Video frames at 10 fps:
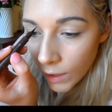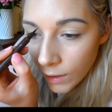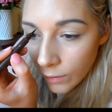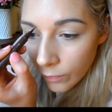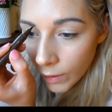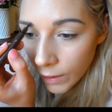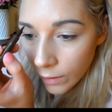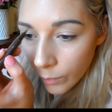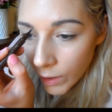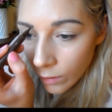Gently fill
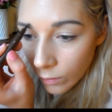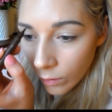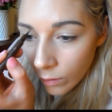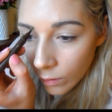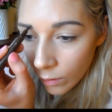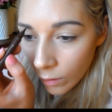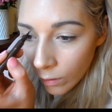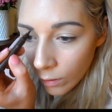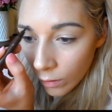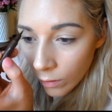in the middle
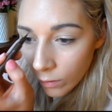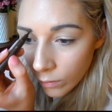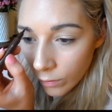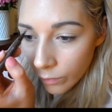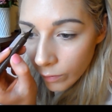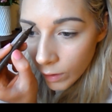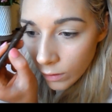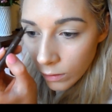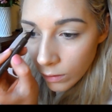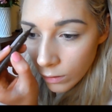or the
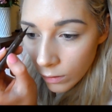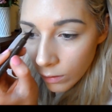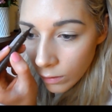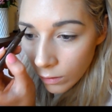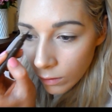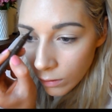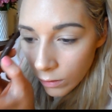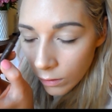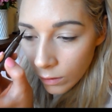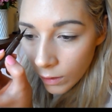front.
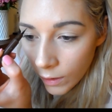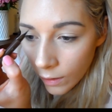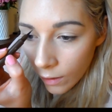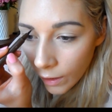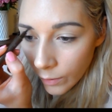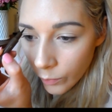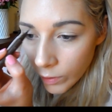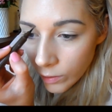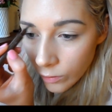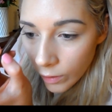Light
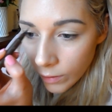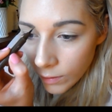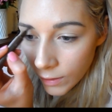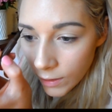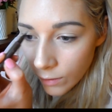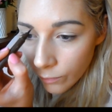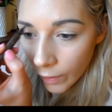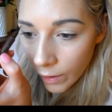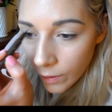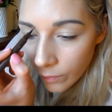brush strokes. This is
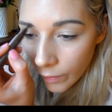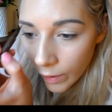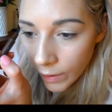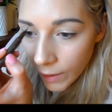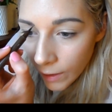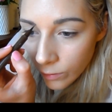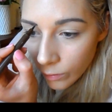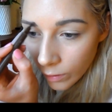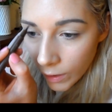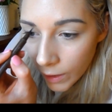very, very
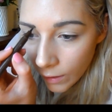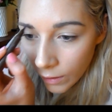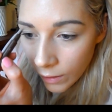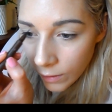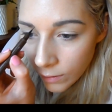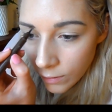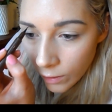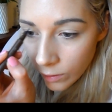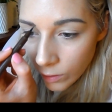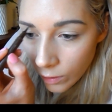natural looking.
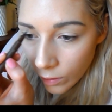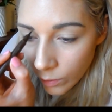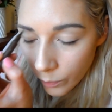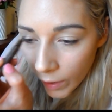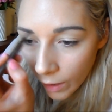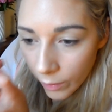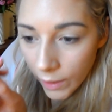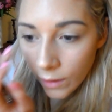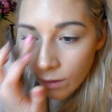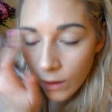Such a good brow
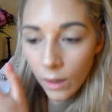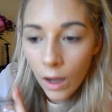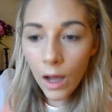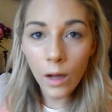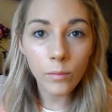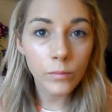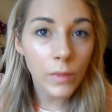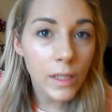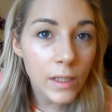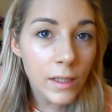ink.
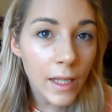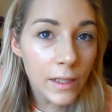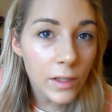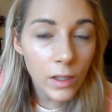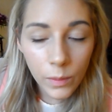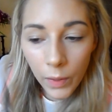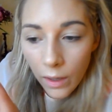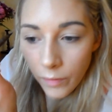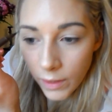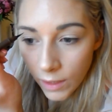It just gets you those
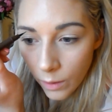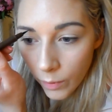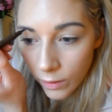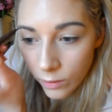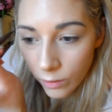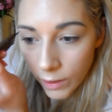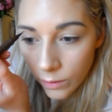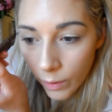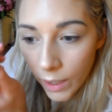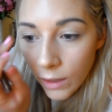perfect eyebrows
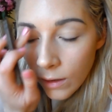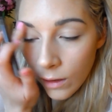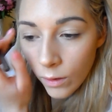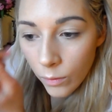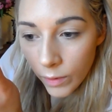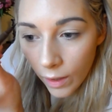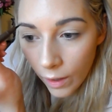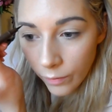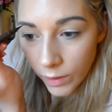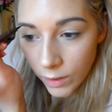straight away
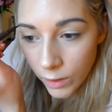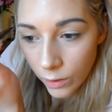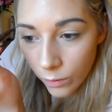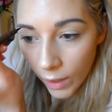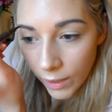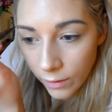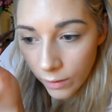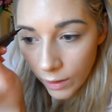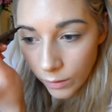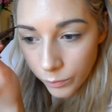without having to do
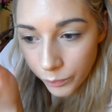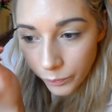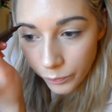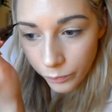anything.